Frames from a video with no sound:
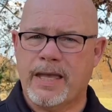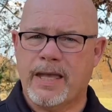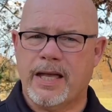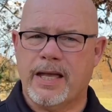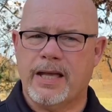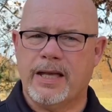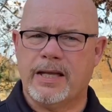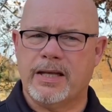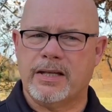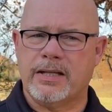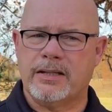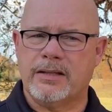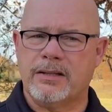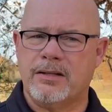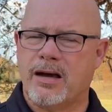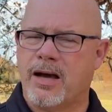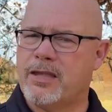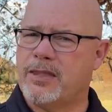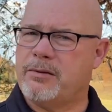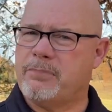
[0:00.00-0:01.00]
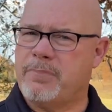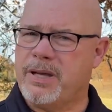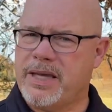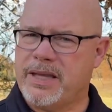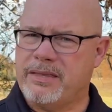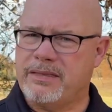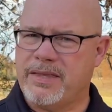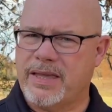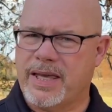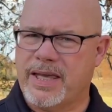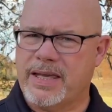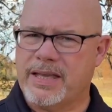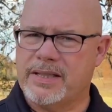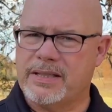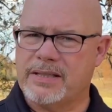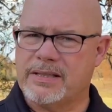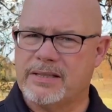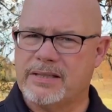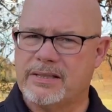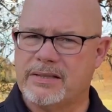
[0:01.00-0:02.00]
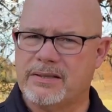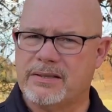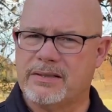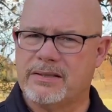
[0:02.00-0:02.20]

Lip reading: not the big things,